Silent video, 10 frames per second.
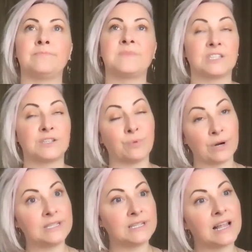
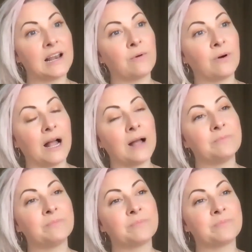disappointed that I woke up.
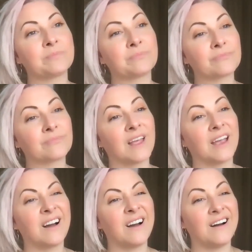
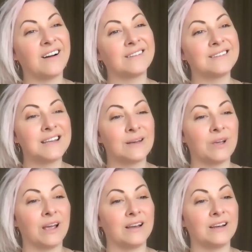Like, oh, damn
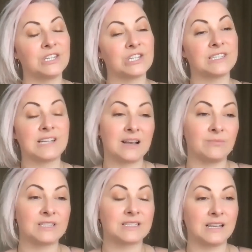it, I didn't just die in
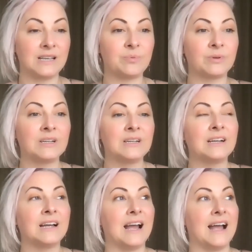my sleep.
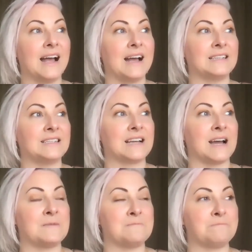And
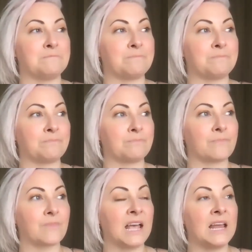
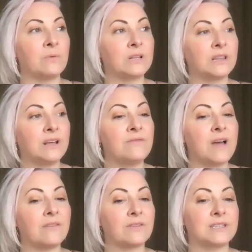I would live
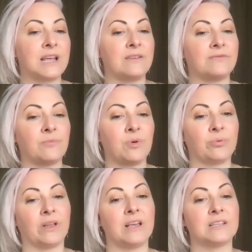every day from a
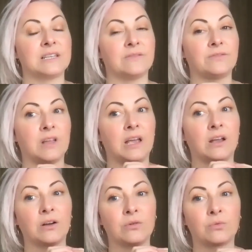place of like
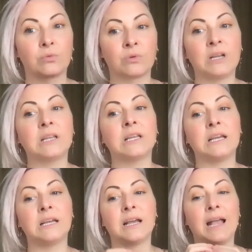
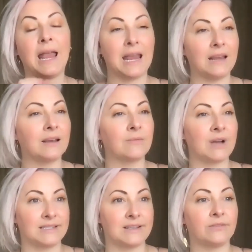really hating
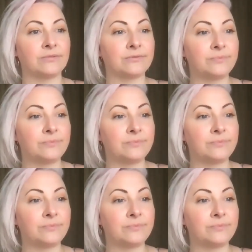myself.